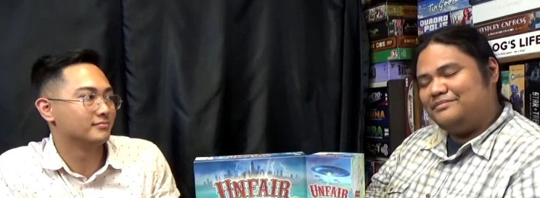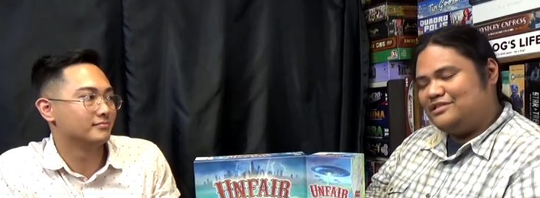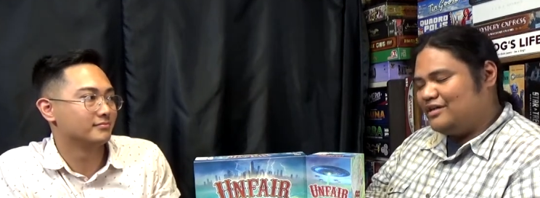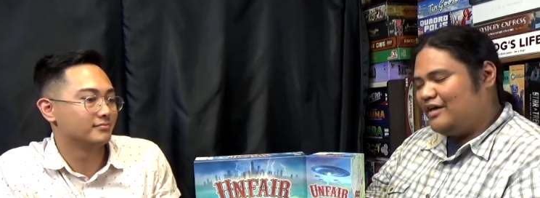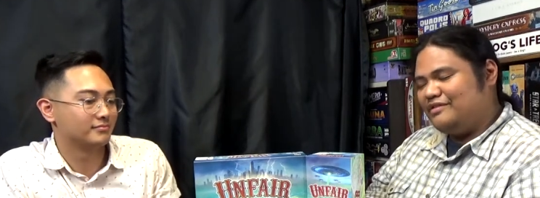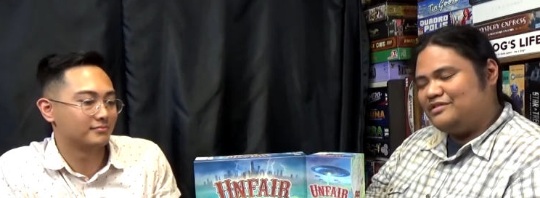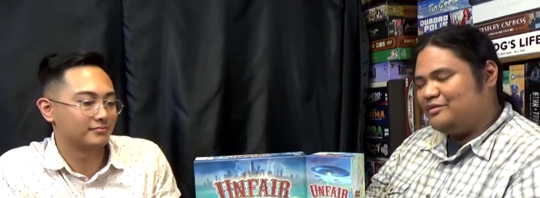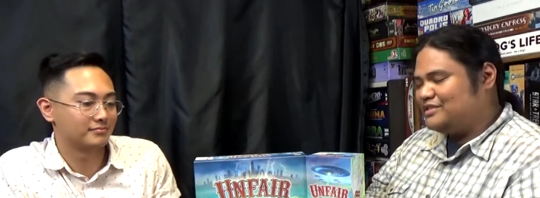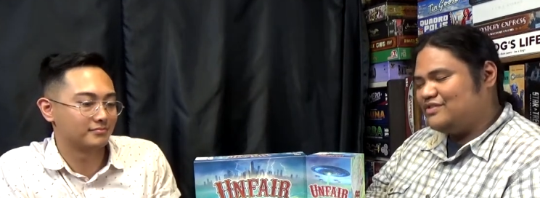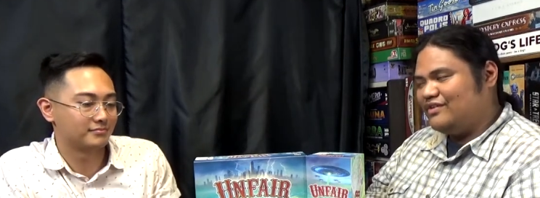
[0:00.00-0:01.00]
Speaker 1: still having so
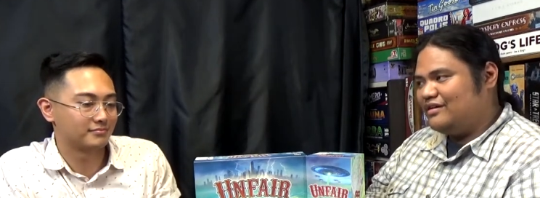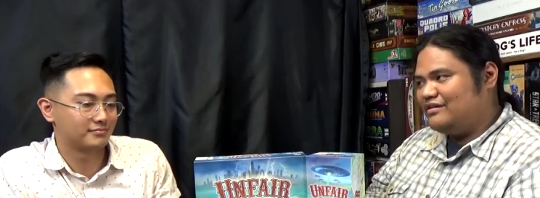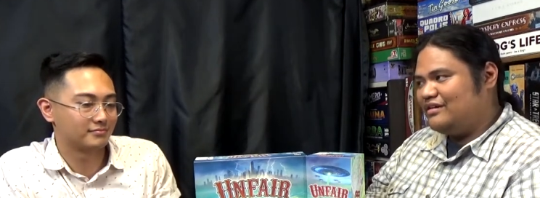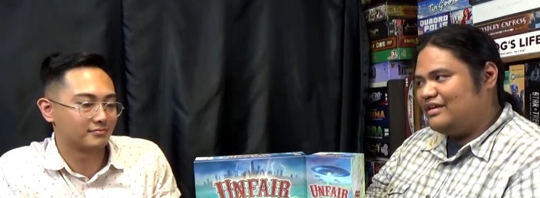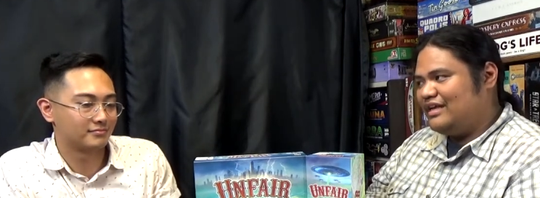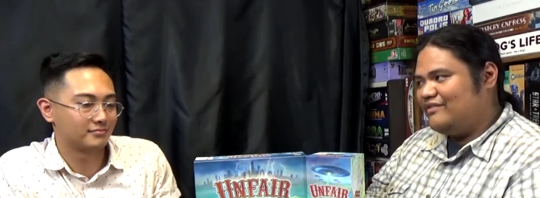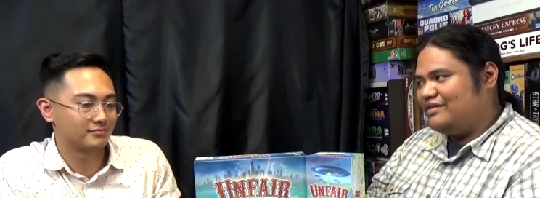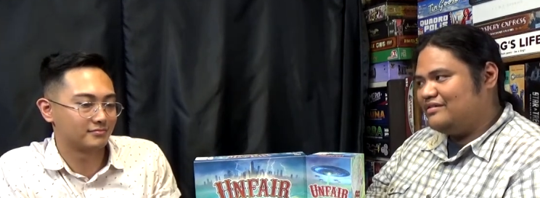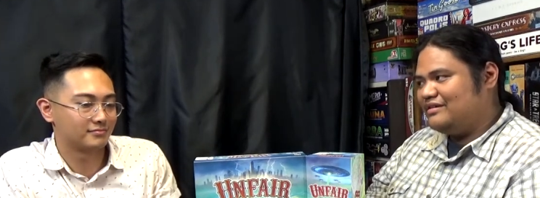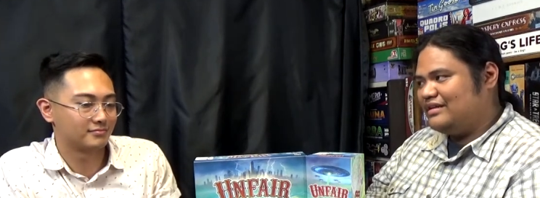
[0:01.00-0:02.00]
much fun
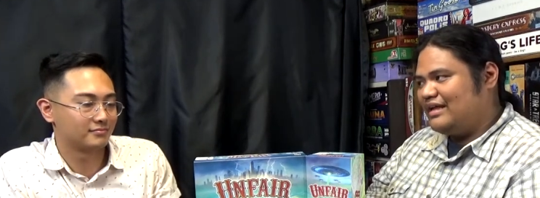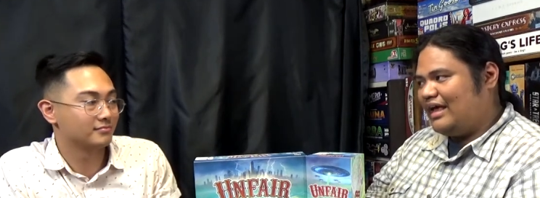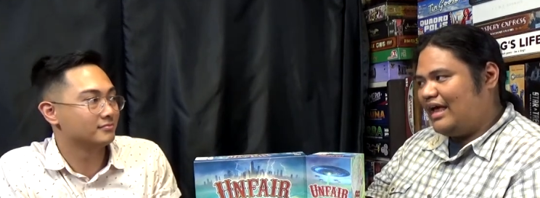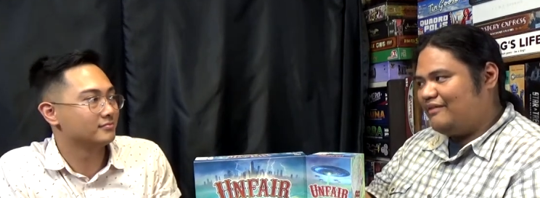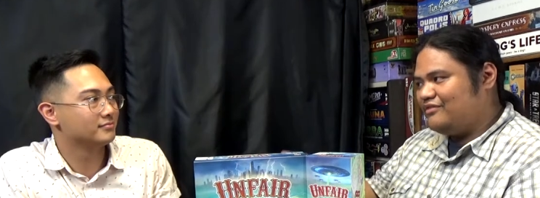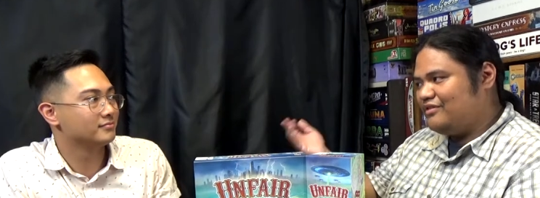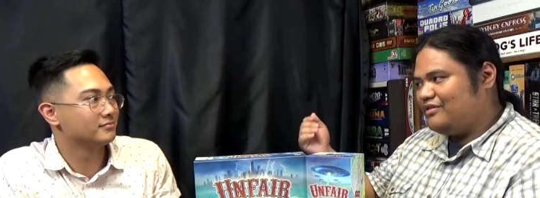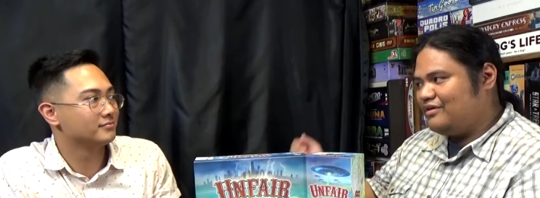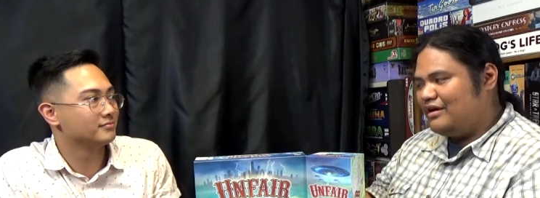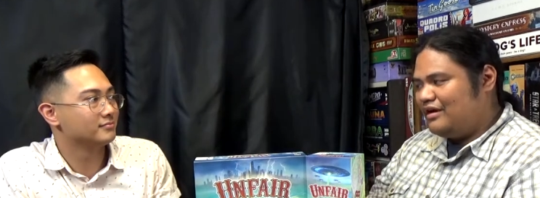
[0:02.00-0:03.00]
even
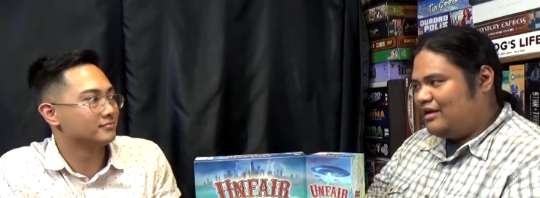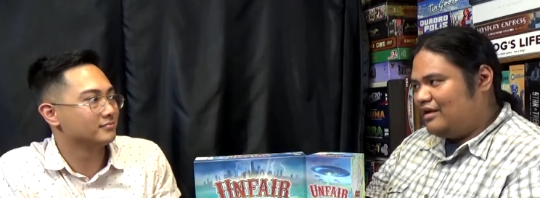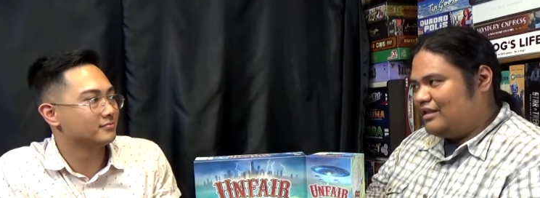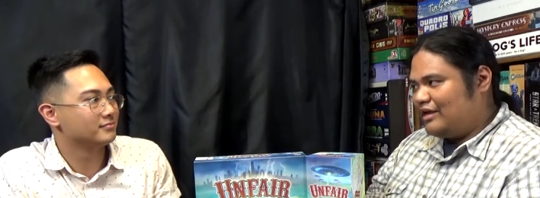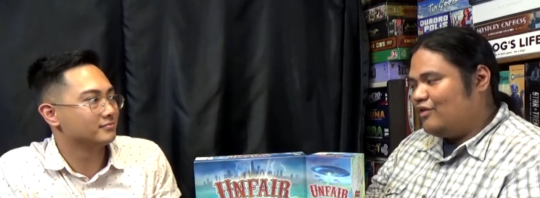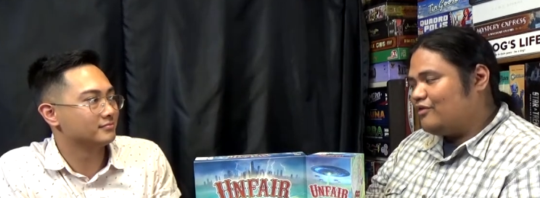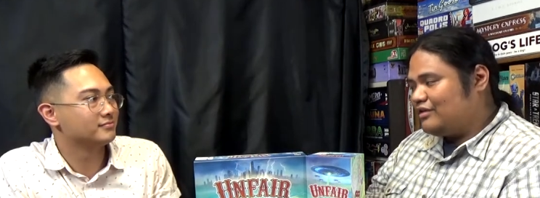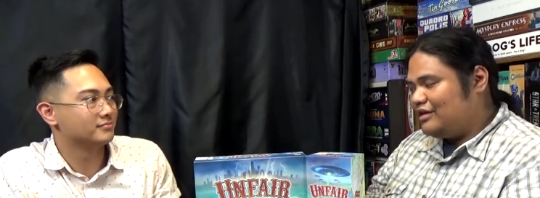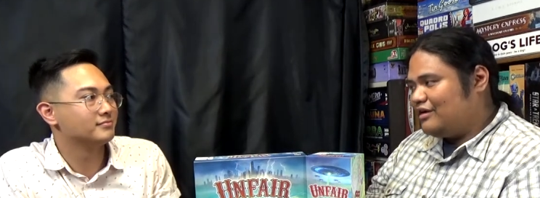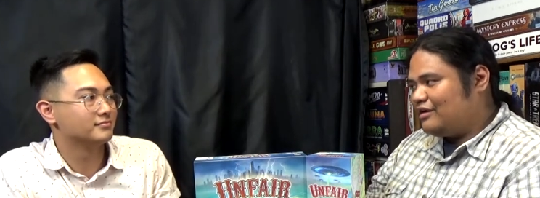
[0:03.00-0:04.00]
after. Like over a
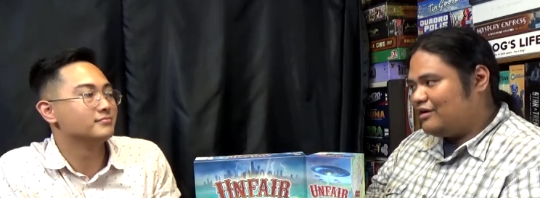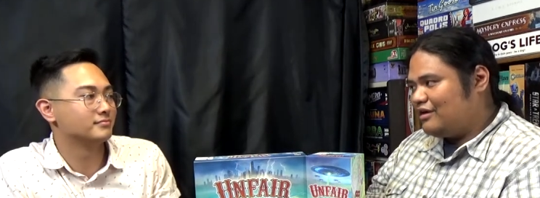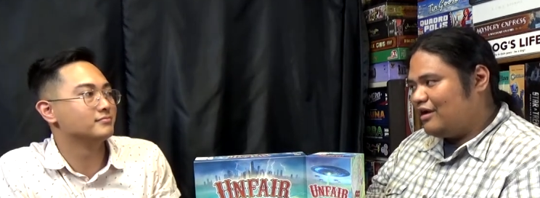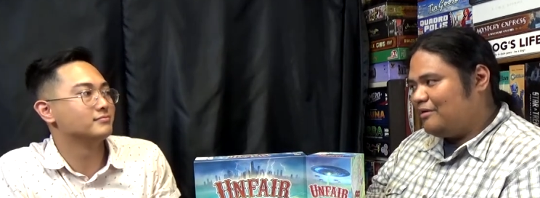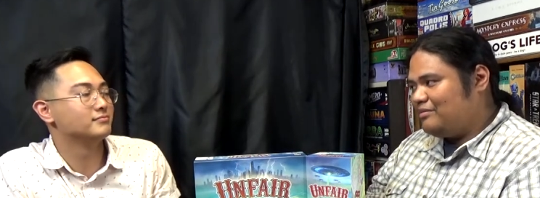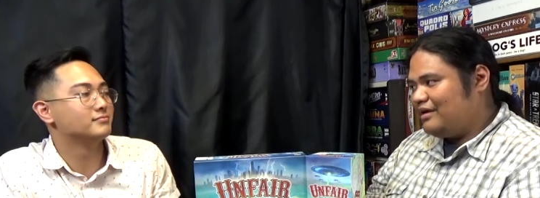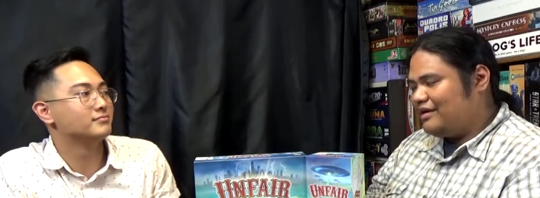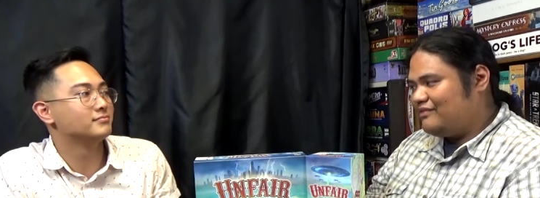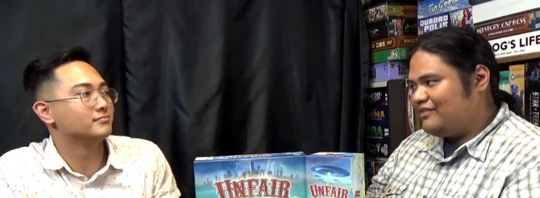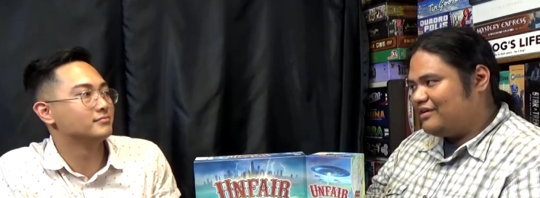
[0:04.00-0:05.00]
year of playing
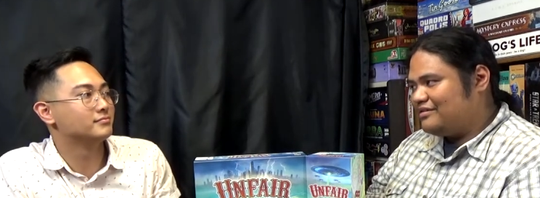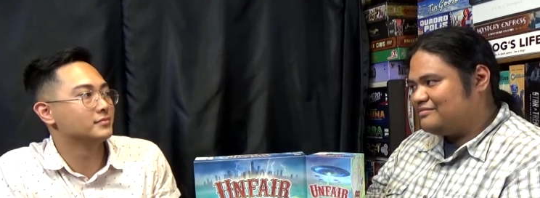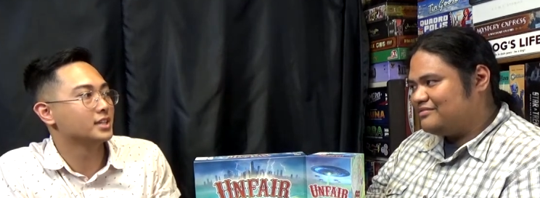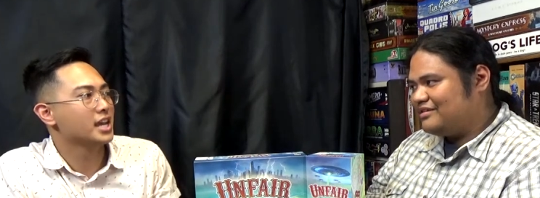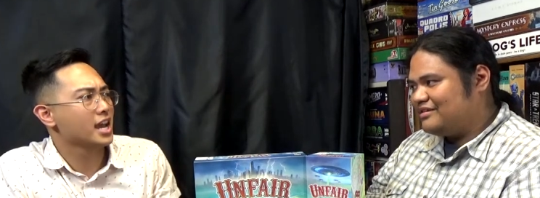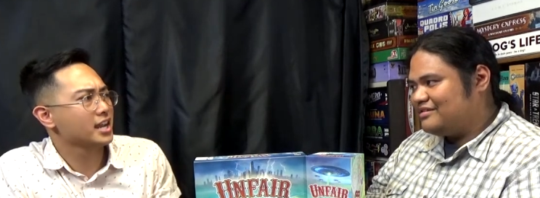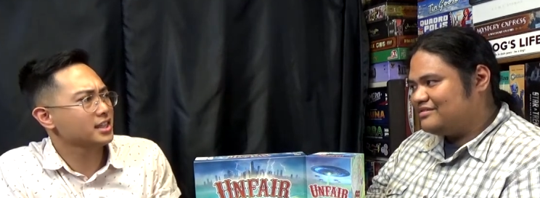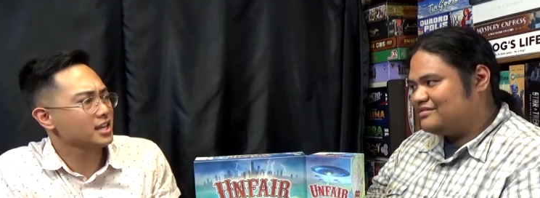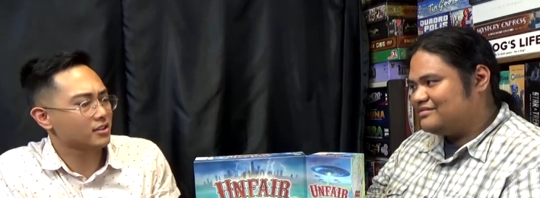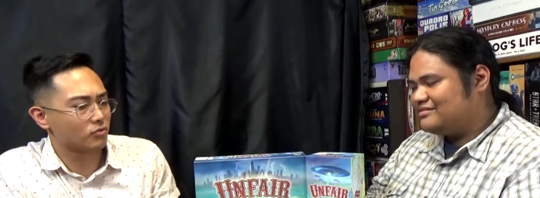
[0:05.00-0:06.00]
Unfair with it. And I
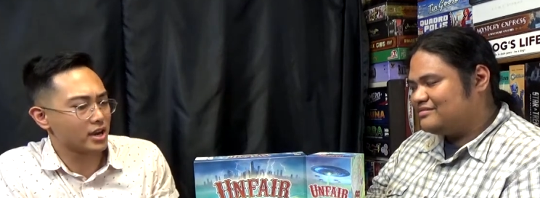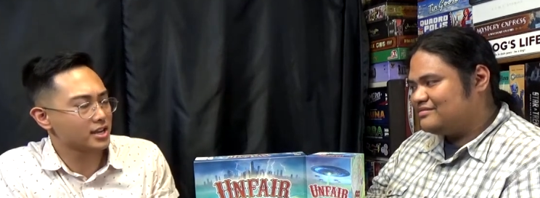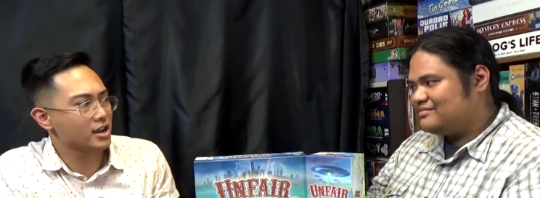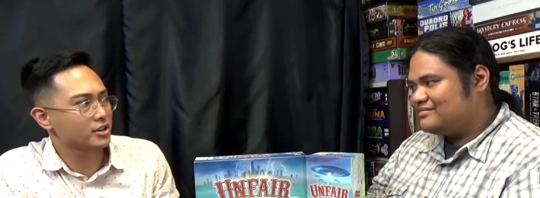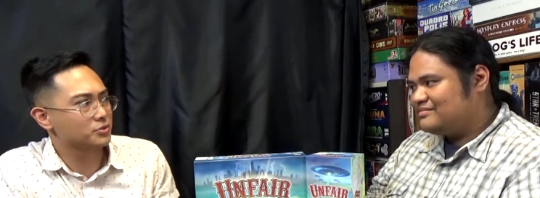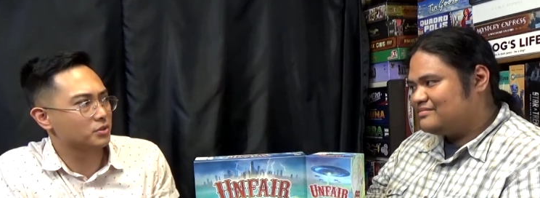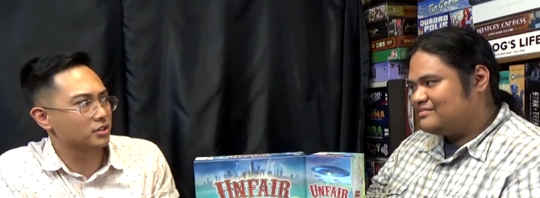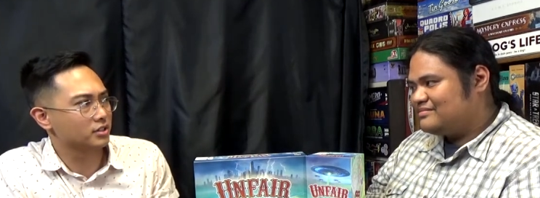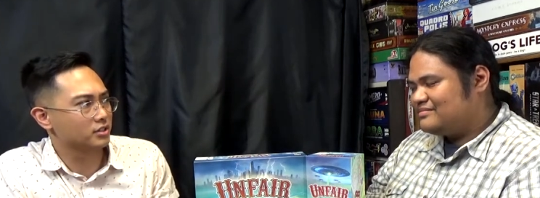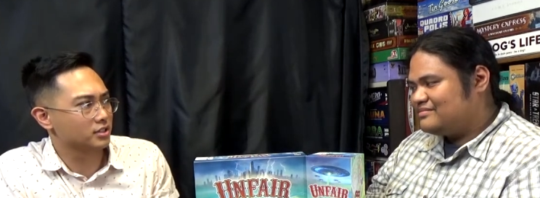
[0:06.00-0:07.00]
think
Speaker 2: right now as
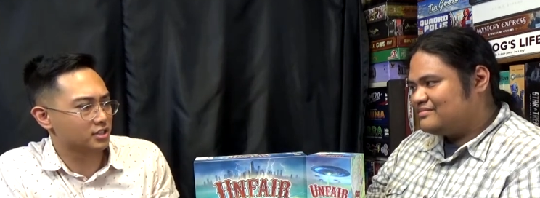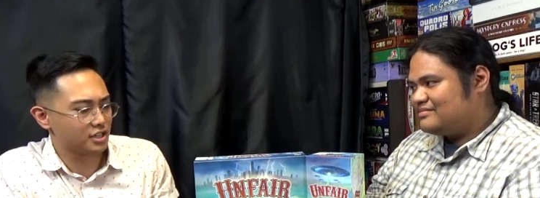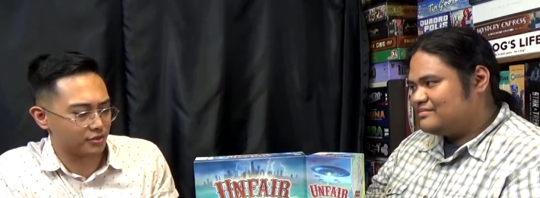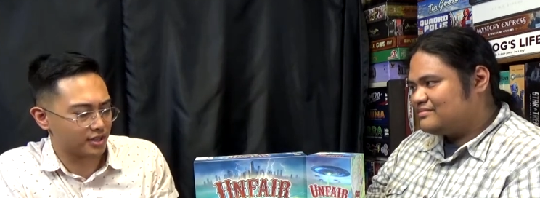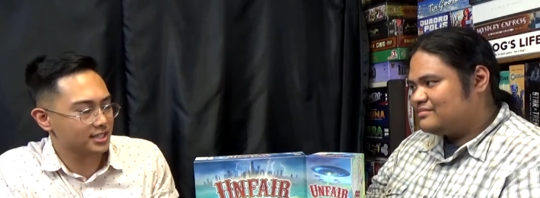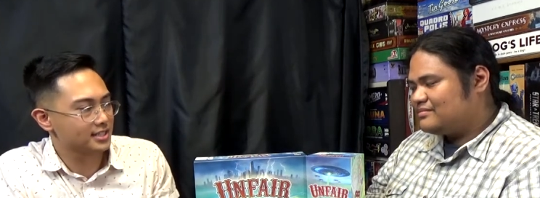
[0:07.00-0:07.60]
we're, you know, this day